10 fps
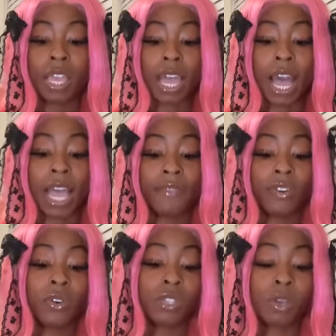I
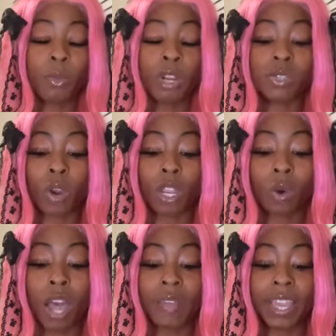feel someone is working
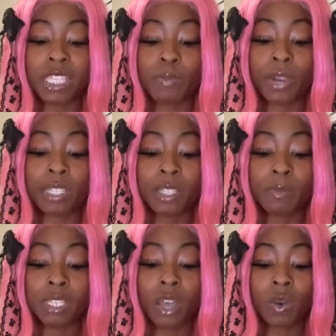on how they express
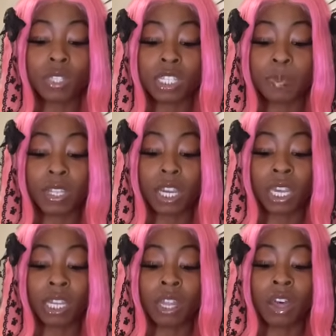themselves, especially
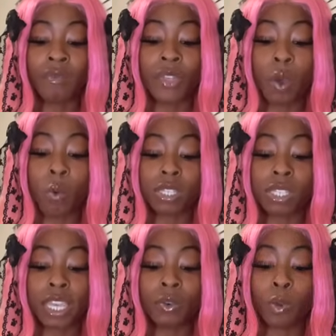like a lover that wants to
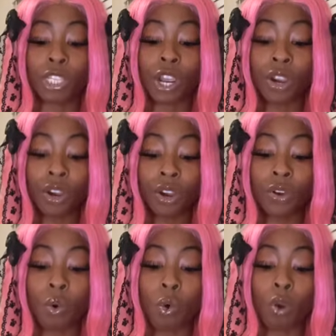either return
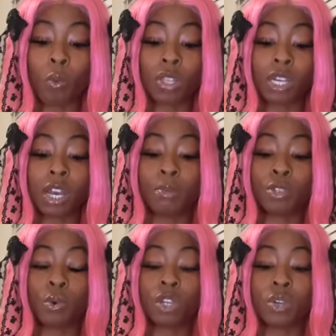or wants to come
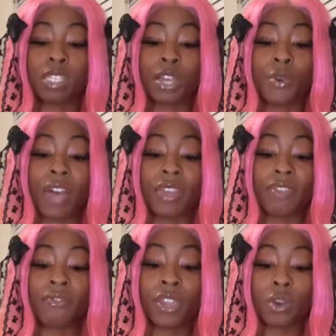towards you to tell you how they
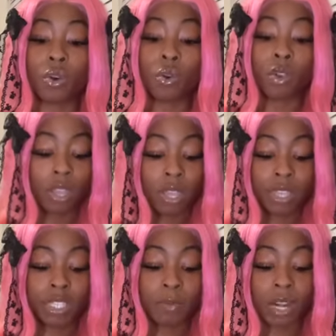feel
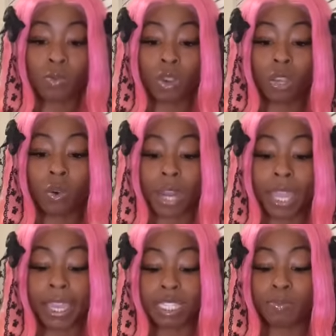somebody's working on
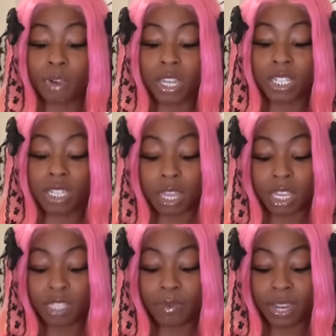like express
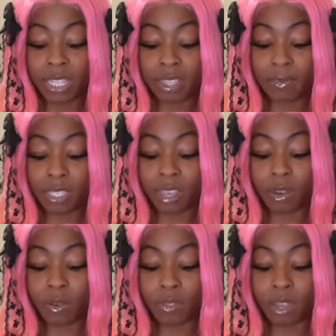expressing
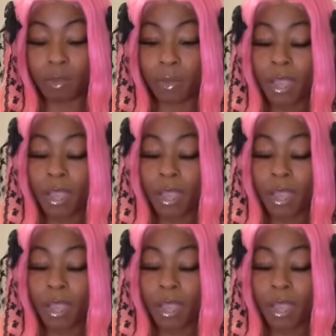themselves um